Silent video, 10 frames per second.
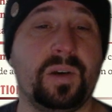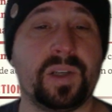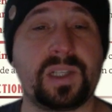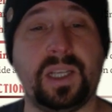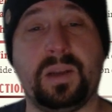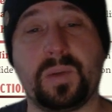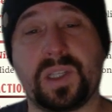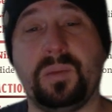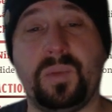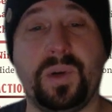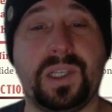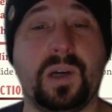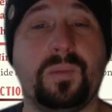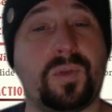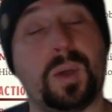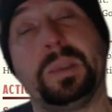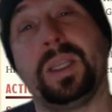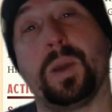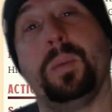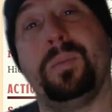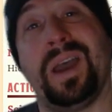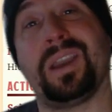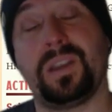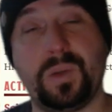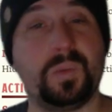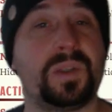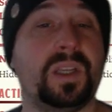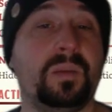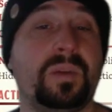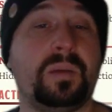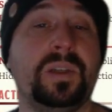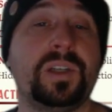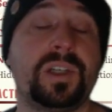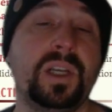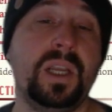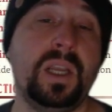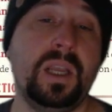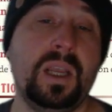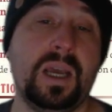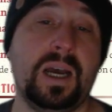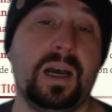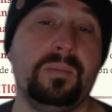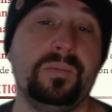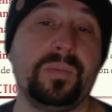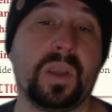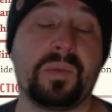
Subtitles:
honestly, at some point I'll probably go back to Obsidian Publish. I'm